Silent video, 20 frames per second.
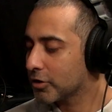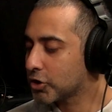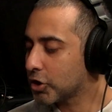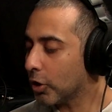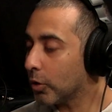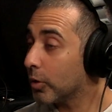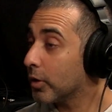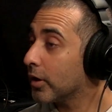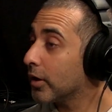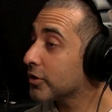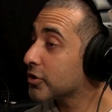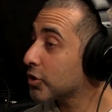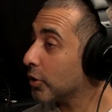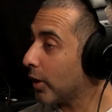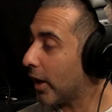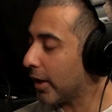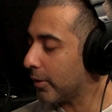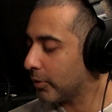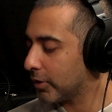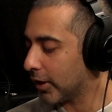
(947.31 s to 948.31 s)
So
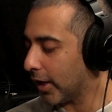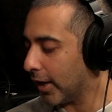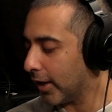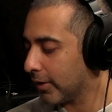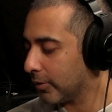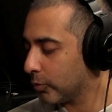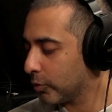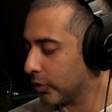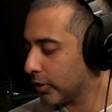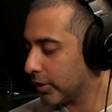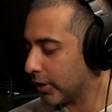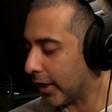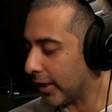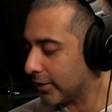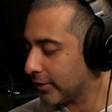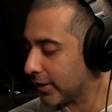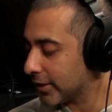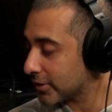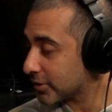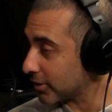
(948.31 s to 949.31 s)

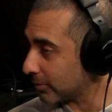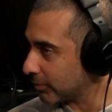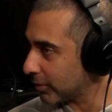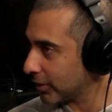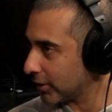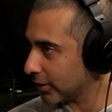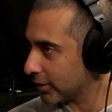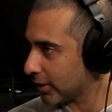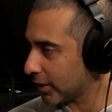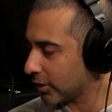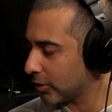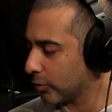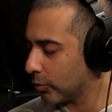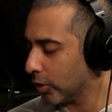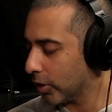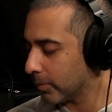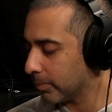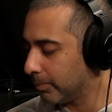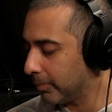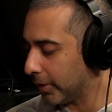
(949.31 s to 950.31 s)
I think something like that could work,